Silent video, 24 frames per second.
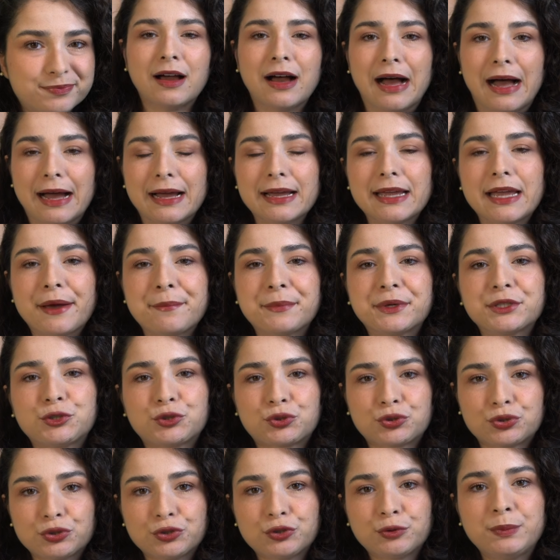I am a
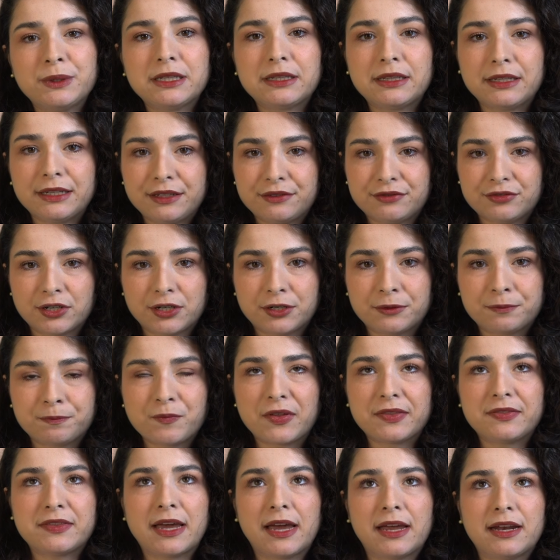true believer
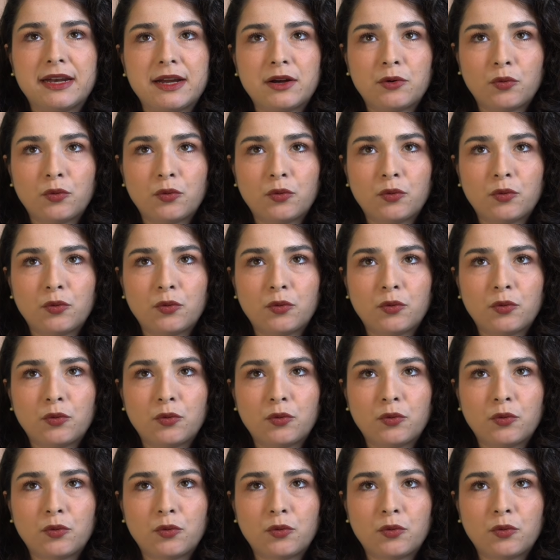that